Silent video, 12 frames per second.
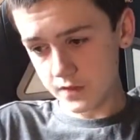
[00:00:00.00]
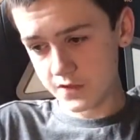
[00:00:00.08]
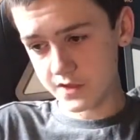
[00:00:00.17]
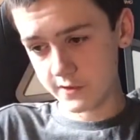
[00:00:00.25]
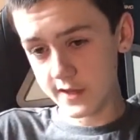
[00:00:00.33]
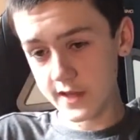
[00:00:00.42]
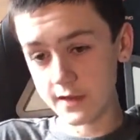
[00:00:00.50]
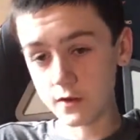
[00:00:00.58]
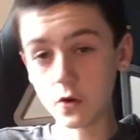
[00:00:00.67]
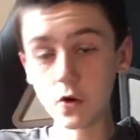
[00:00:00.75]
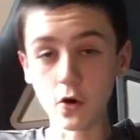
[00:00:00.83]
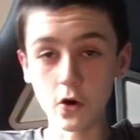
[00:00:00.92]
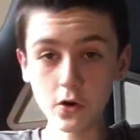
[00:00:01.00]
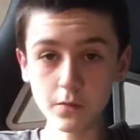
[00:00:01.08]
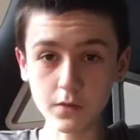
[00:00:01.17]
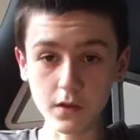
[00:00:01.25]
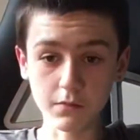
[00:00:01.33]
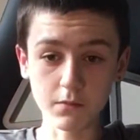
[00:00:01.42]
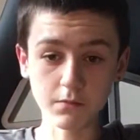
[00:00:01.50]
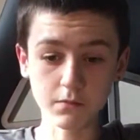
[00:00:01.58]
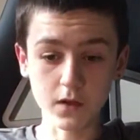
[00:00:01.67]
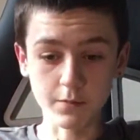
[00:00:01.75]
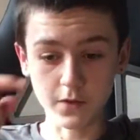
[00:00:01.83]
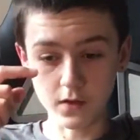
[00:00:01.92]
So yeah, or um,
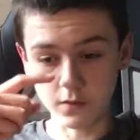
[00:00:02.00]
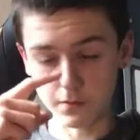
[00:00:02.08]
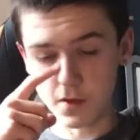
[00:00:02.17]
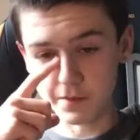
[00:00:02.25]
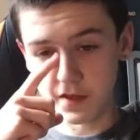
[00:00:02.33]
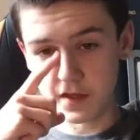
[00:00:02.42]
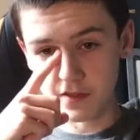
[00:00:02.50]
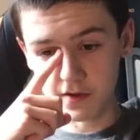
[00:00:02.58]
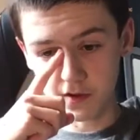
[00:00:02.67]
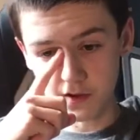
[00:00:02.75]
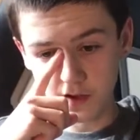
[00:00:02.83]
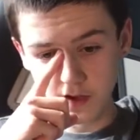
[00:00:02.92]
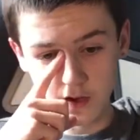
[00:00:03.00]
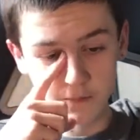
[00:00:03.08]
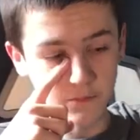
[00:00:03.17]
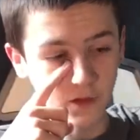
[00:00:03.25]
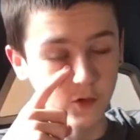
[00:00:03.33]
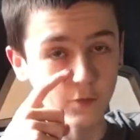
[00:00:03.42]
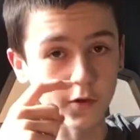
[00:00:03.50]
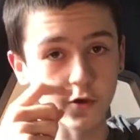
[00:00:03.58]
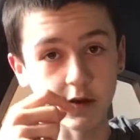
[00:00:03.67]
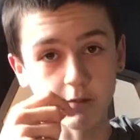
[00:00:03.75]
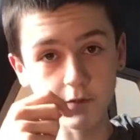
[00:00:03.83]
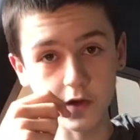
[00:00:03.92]
I might be either um, like
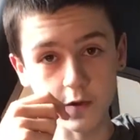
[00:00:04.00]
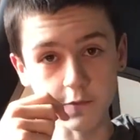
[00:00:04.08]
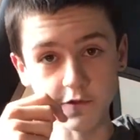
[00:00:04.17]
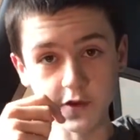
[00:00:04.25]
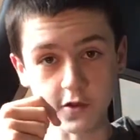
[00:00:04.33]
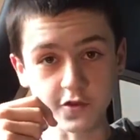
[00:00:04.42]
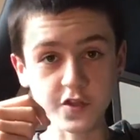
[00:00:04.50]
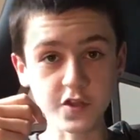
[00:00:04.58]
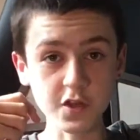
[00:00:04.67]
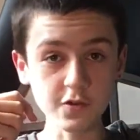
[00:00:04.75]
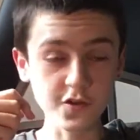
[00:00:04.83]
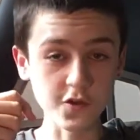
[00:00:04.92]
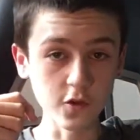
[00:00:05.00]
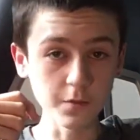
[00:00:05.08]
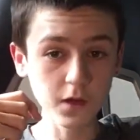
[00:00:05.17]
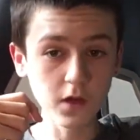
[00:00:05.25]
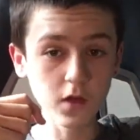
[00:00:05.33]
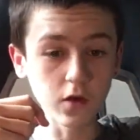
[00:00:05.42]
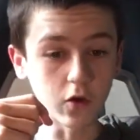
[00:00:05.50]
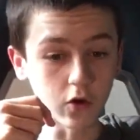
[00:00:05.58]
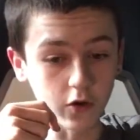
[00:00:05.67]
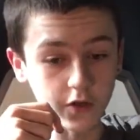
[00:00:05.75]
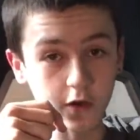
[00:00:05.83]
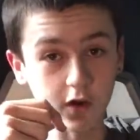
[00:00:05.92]
uploading gaming videos to YouTube,
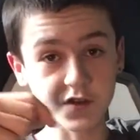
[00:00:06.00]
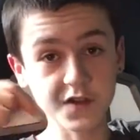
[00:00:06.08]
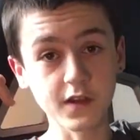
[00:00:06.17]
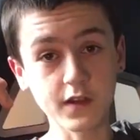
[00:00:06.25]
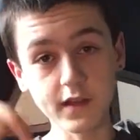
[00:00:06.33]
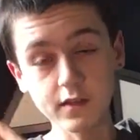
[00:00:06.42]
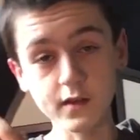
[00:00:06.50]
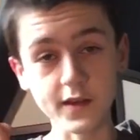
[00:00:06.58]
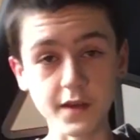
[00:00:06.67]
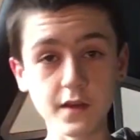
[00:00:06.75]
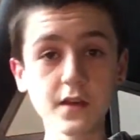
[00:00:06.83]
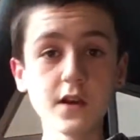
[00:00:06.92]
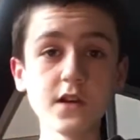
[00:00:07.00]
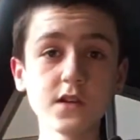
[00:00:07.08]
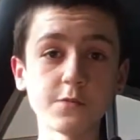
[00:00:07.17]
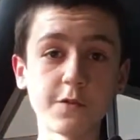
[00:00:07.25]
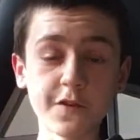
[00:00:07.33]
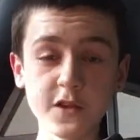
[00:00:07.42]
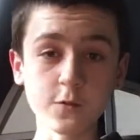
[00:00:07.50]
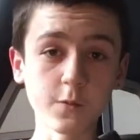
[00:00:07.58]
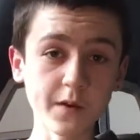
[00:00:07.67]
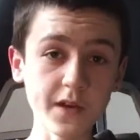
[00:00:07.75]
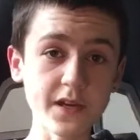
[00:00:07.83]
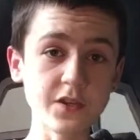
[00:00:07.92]
or you guys can click the link to my
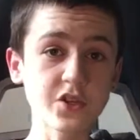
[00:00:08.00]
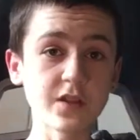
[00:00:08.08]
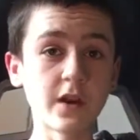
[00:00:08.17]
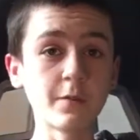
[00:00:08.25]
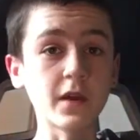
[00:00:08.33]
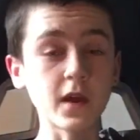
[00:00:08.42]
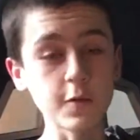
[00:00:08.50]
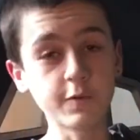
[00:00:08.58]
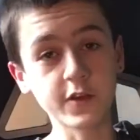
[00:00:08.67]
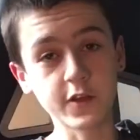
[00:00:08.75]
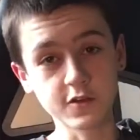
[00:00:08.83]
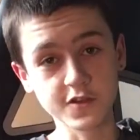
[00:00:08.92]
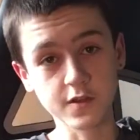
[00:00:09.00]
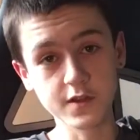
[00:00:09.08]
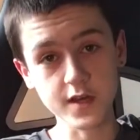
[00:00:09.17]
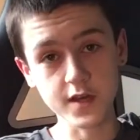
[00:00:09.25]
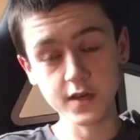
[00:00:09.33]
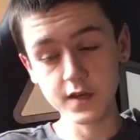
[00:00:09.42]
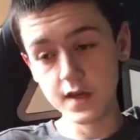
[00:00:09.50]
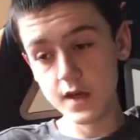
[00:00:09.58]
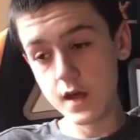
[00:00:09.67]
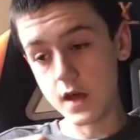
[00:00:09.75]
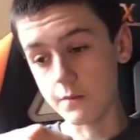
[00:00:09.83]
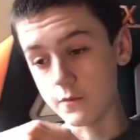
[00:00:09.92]
Facebook page and there'll be gaming videos on there.
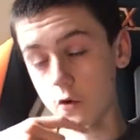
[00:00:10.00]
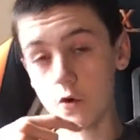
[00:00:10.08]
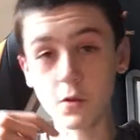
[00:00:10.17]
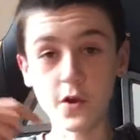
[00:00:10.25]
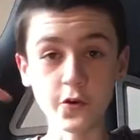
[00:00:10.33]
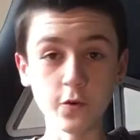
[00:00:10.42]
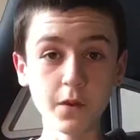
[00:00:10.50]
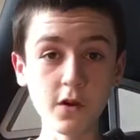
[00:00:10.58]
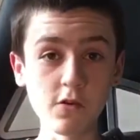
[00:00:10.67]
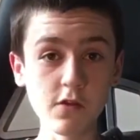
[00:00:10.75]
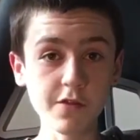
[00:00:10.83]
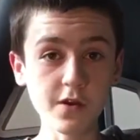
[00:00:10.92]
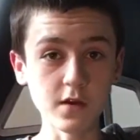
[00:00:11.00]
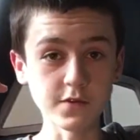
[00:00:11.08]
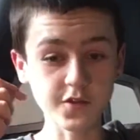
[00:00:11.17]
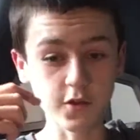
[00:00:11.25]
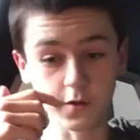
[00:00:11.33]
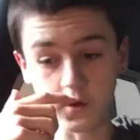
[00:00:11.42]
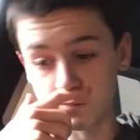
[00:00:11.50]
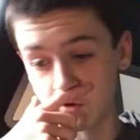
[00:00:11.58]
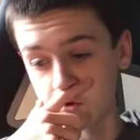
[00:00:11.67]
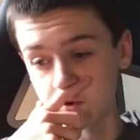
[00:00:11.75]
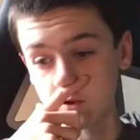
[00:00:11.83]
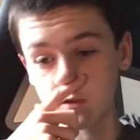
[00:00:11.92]
Um, or I might do both. Um, so I might
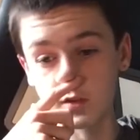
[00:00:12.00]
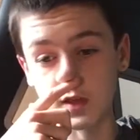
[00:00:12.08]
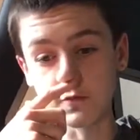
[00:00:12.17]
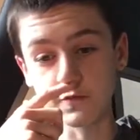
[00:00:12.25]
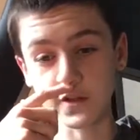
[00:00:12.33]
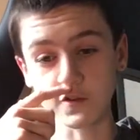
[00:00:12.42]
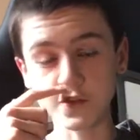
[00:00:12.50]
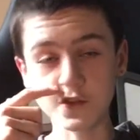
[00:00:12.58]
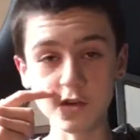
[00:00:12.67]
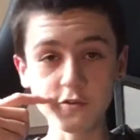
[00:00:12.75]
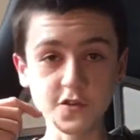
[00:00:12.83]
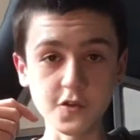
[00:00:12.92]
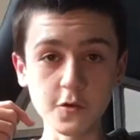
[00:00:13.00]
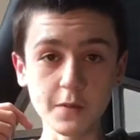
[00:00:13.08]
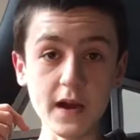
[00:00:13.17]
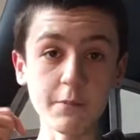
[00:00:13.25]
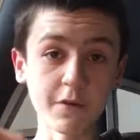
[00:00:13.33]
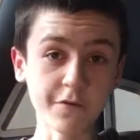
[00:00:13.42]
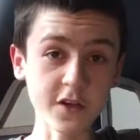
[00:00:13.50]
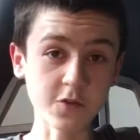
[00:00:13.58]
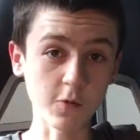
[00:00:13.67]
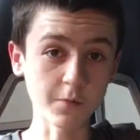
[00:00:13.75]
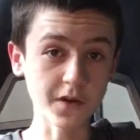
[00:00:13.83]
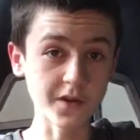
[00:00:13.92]
upload gaming videos to YouTube and my
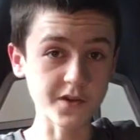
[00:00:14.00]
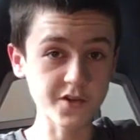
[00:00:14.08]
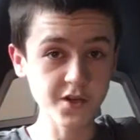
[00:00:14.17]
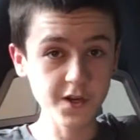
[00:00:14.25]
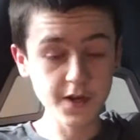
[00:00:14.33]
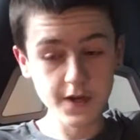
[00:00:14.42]
Facebook page.